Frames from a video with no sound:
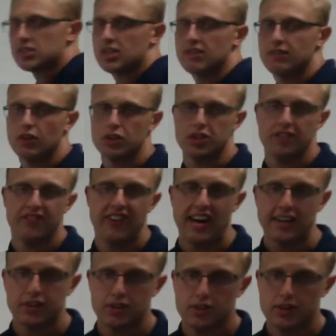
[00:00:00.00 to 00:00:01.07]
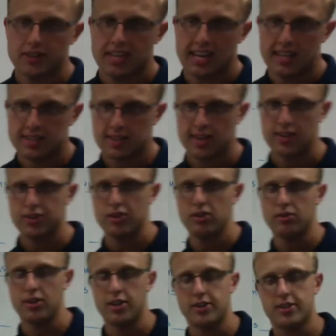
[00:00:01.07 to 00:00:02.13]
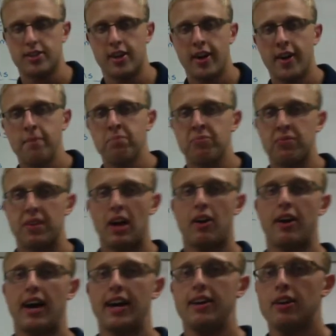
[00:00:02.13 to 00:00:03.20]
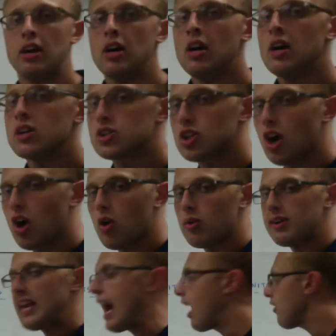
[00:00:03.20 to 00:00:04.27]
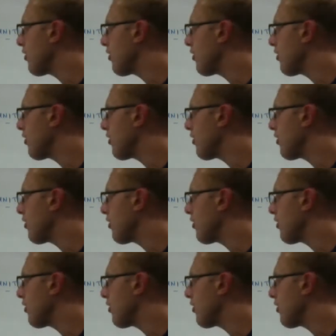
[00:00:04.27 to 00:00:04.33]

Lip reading: conversion factor to cancel out the units. All right? So now